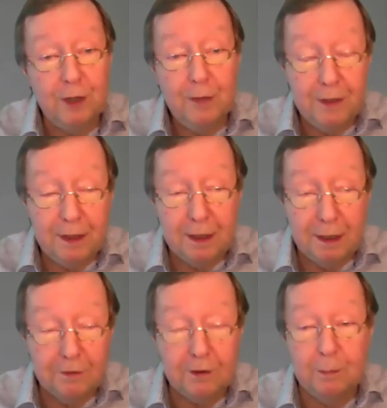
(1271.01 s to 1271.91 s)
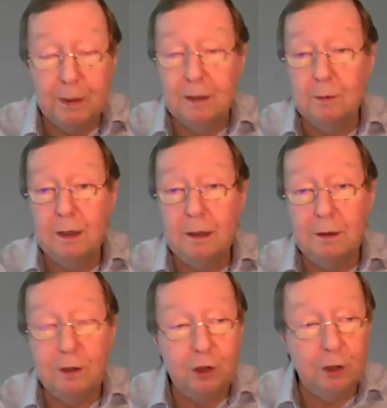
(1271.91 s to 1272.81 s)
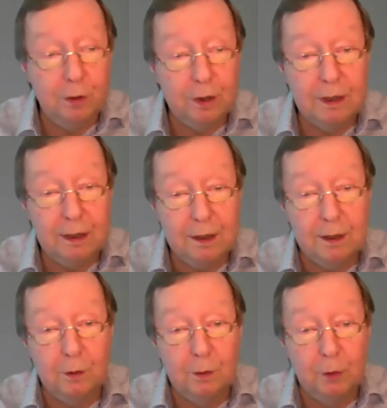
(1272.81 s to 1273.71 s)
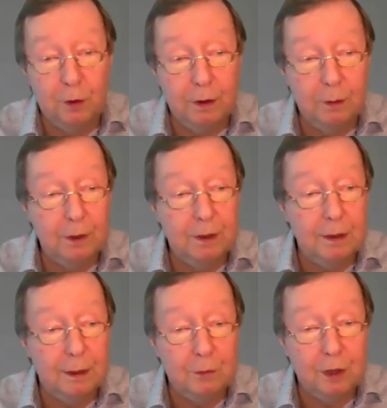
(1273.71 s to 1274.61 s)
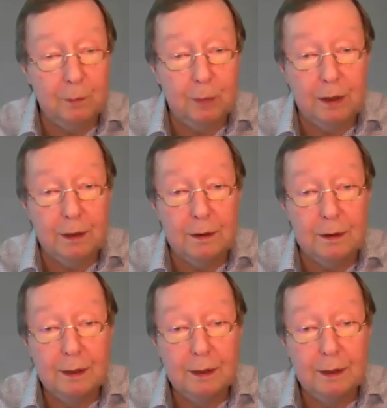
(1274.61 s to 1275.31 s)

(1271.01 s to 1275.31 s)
This is after, by the way, doing a tutor tasting all morning with the same champagnes.